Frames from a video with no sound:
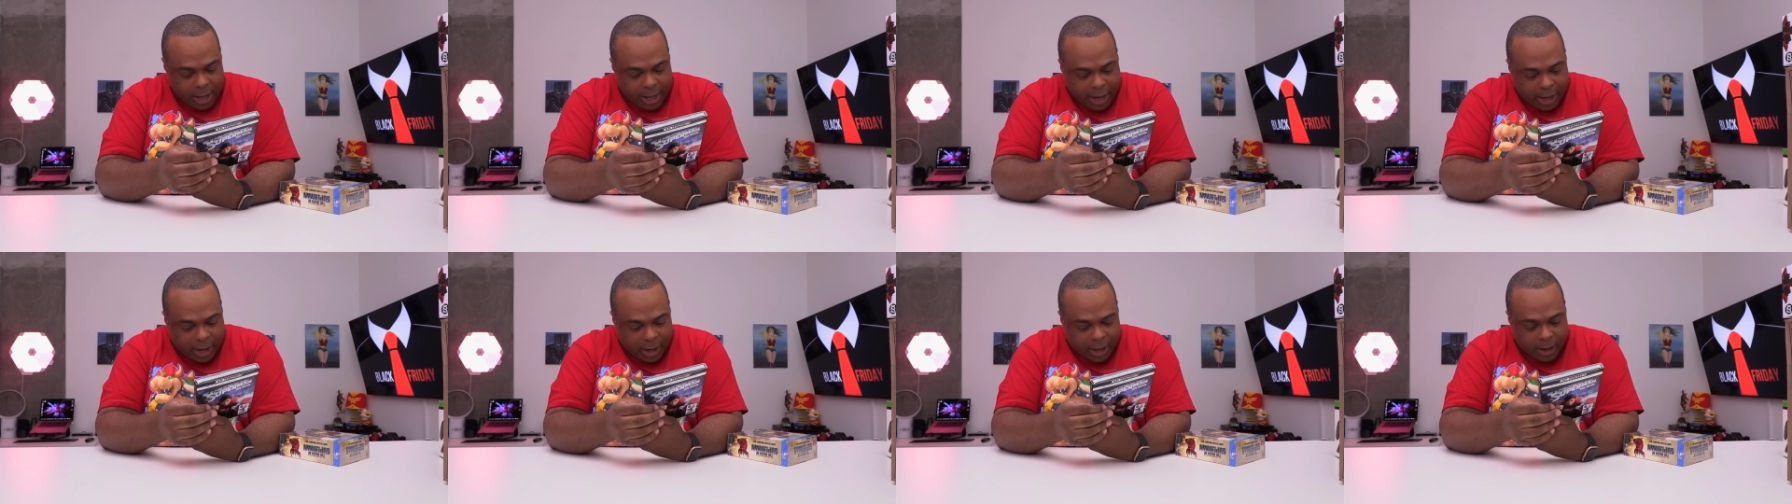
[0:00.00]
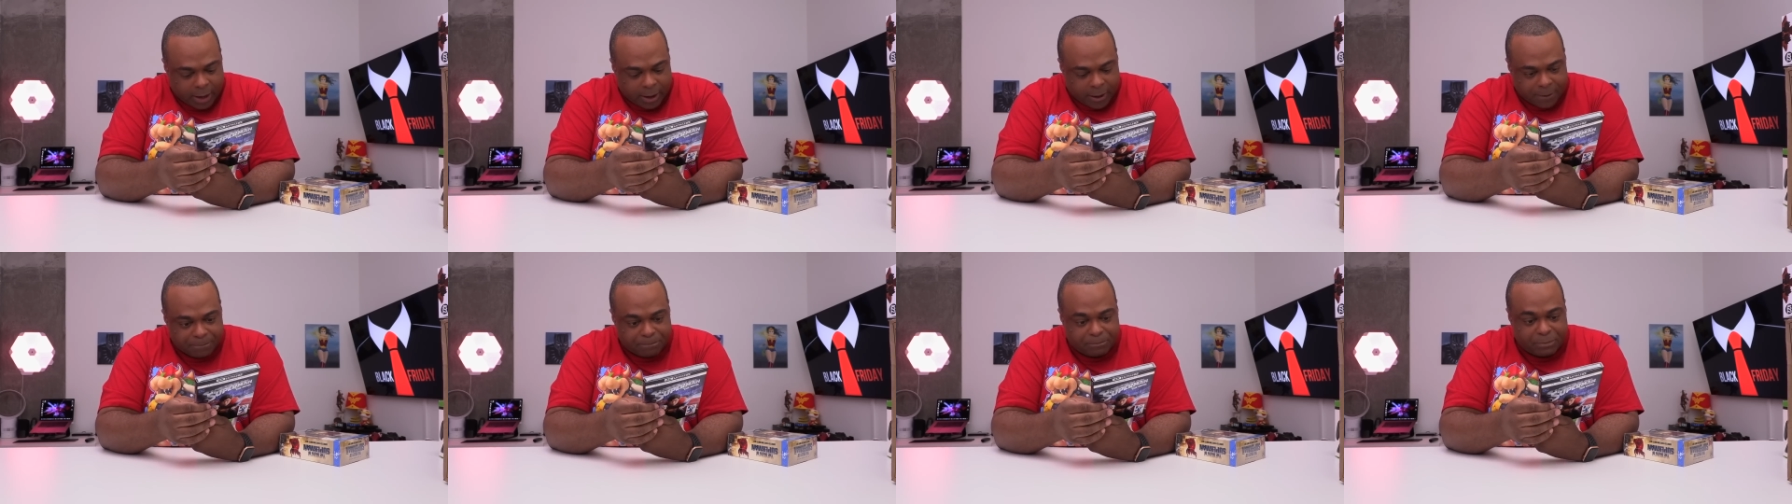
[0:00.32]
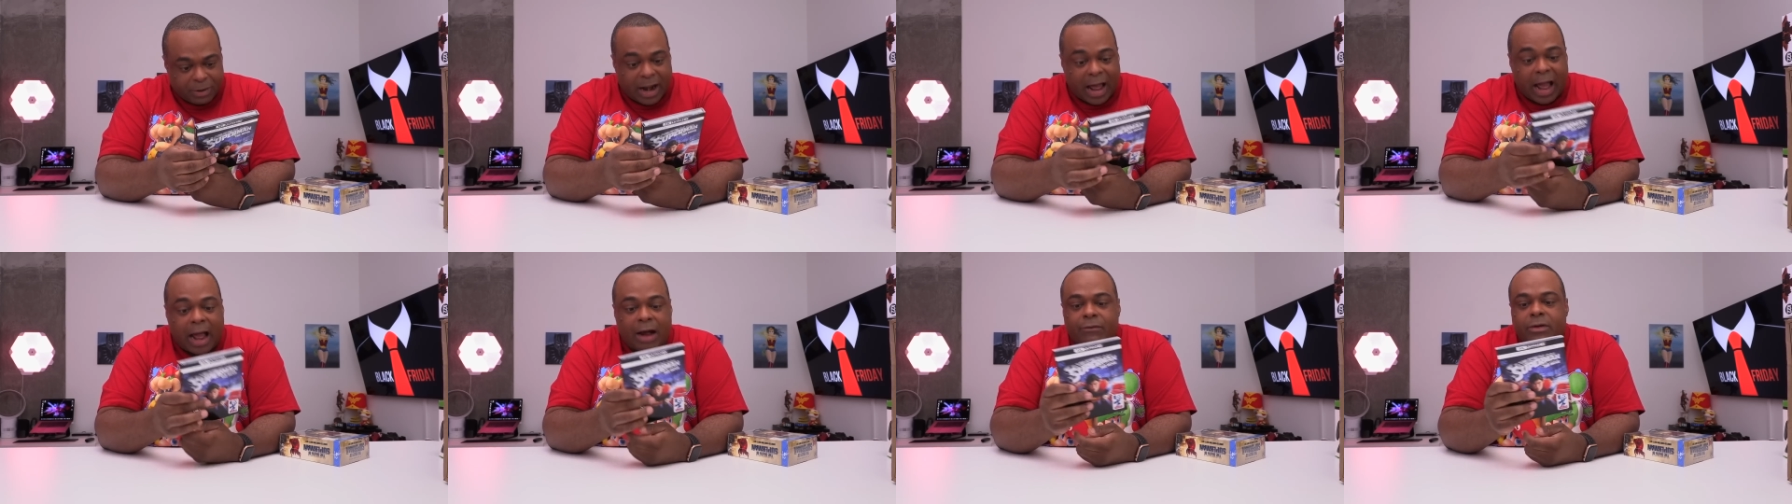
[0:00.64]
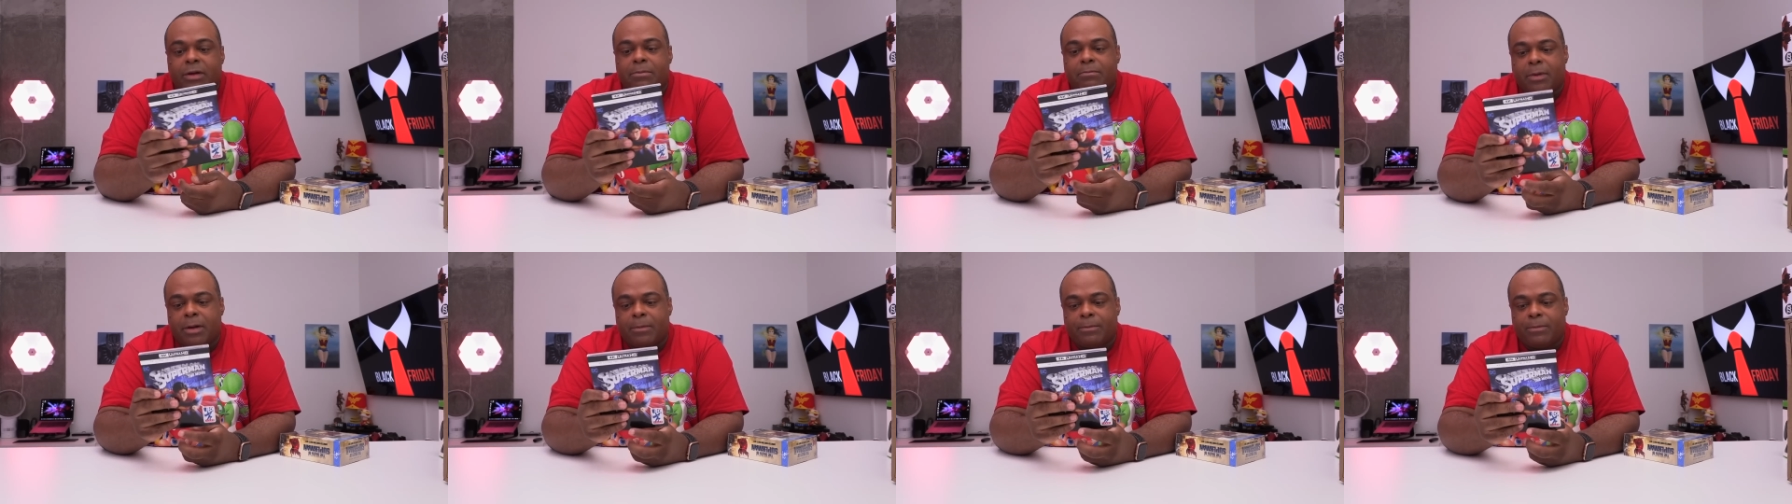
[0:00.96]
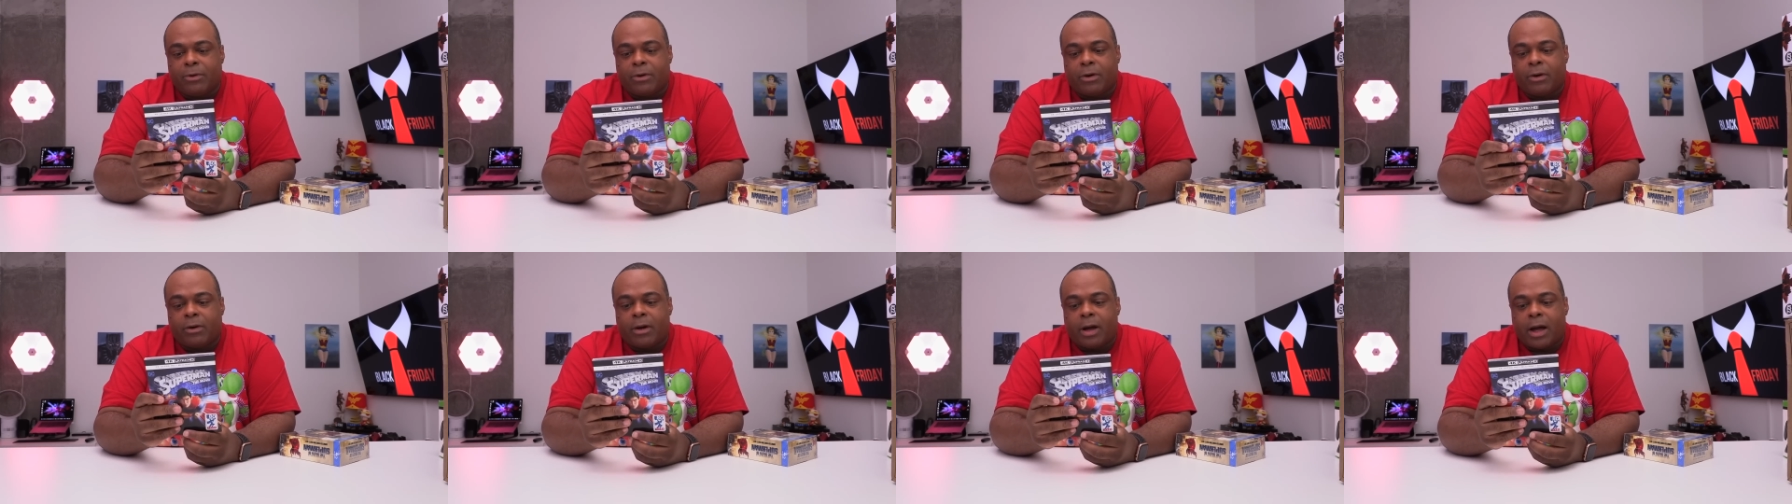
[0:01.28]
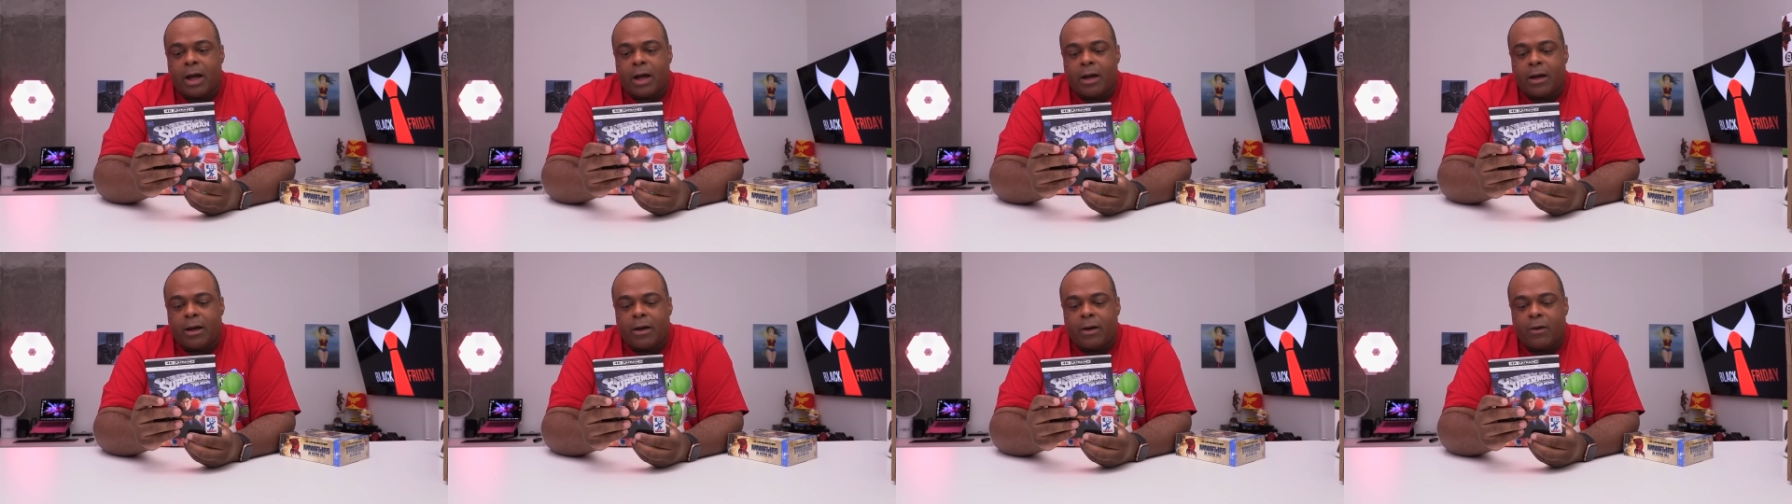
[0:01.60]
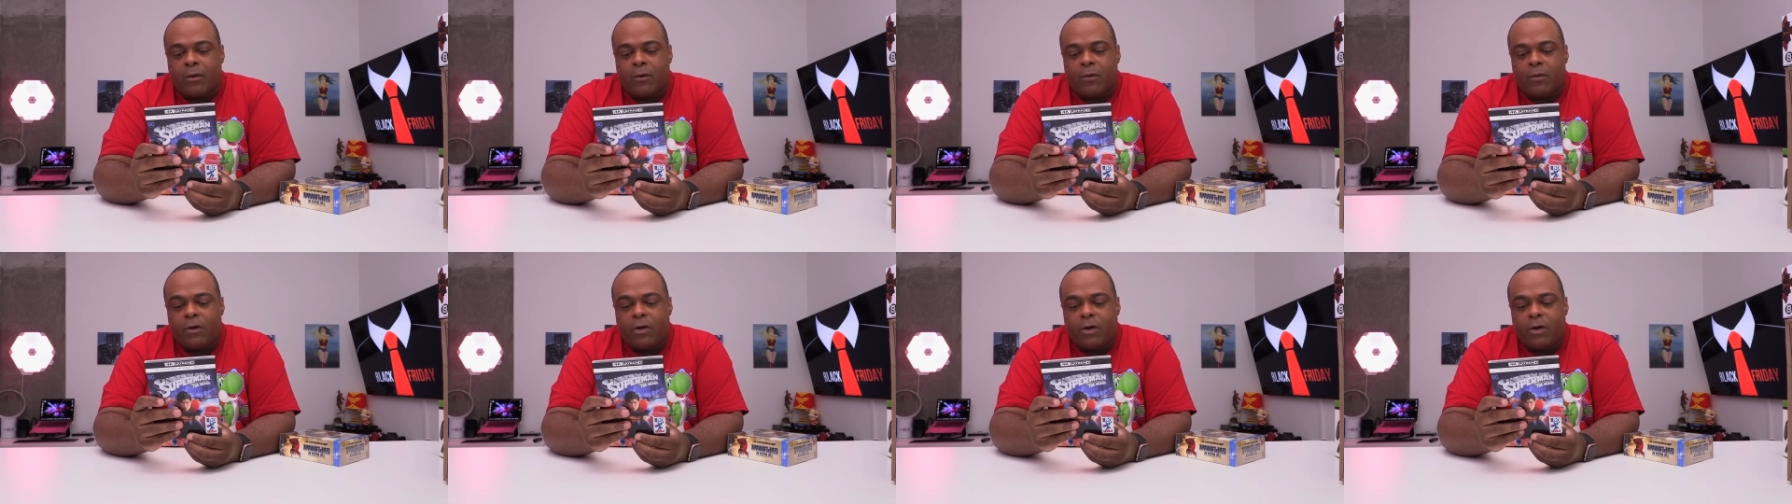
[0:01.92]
um, but I remember uh,